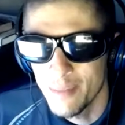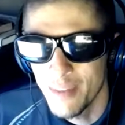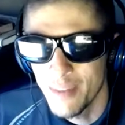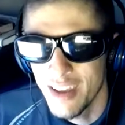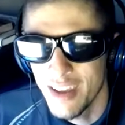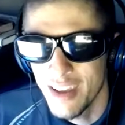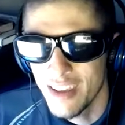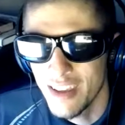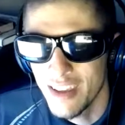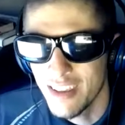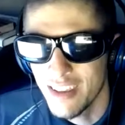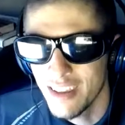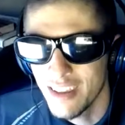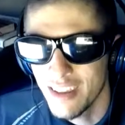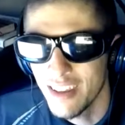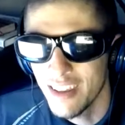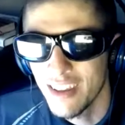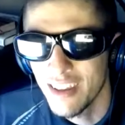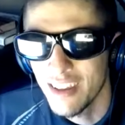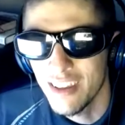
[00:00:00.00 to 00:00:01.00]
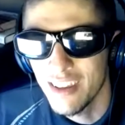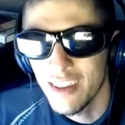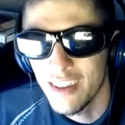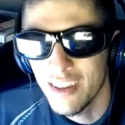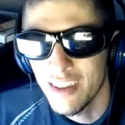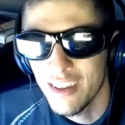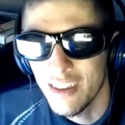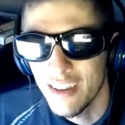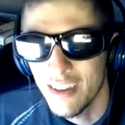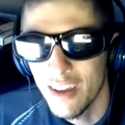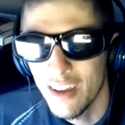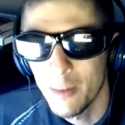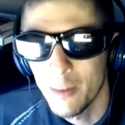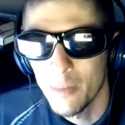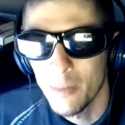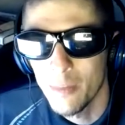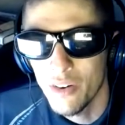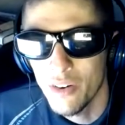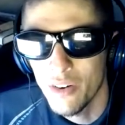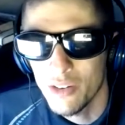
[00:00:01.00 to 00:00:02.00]
make a
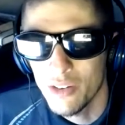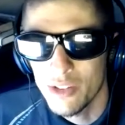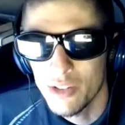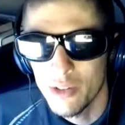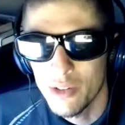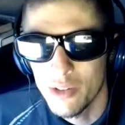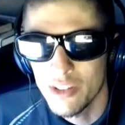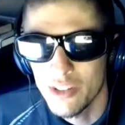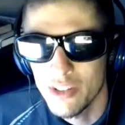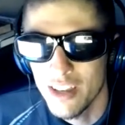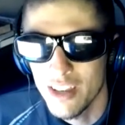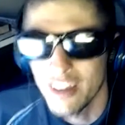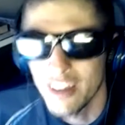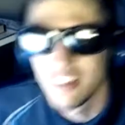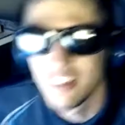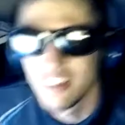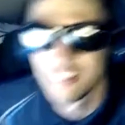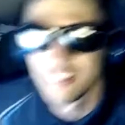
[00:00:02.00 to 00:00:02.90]
murder suicide.